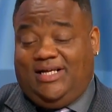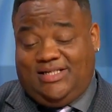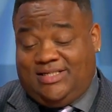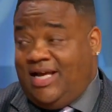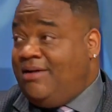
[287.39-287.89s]

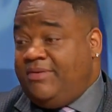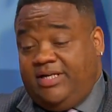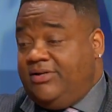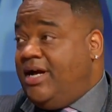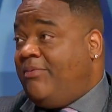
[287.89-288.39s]
Same
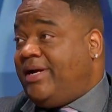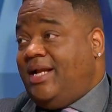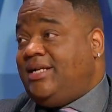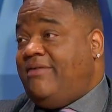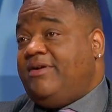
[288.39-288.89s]
deal. Now we
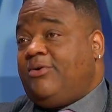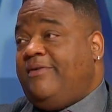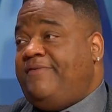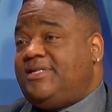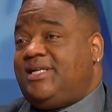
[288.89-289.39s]
got David
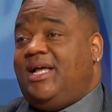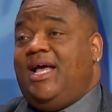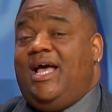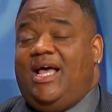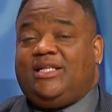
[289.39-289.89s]
Griffin saying,
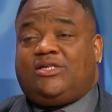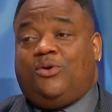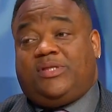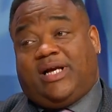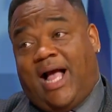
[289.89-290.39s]
and
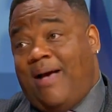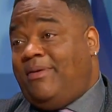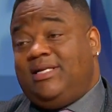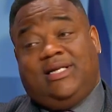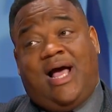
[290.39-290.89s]
so the
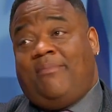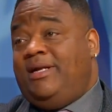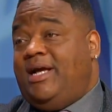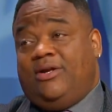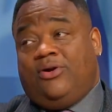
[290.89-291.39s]
common
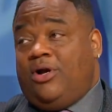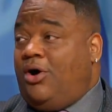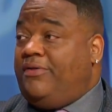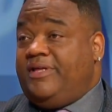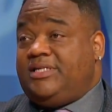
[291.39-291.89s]
denominator in
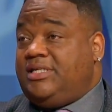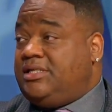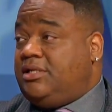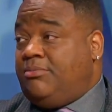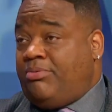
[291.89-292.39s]
all this
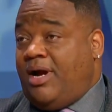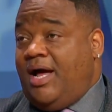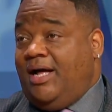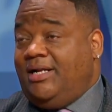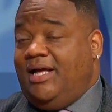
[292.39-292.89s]
is
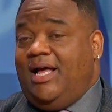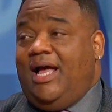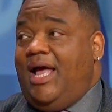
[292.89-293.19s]
LeBron. Oh yeah.